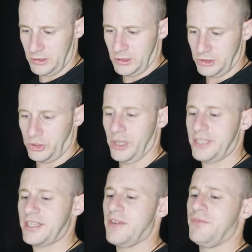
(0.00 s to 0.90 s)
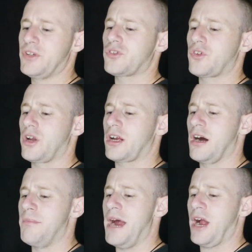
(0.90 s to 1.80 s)
So this individual is going to
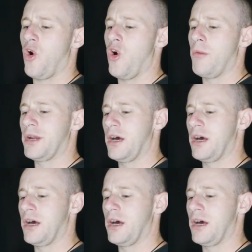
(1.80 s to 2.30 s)
come back armored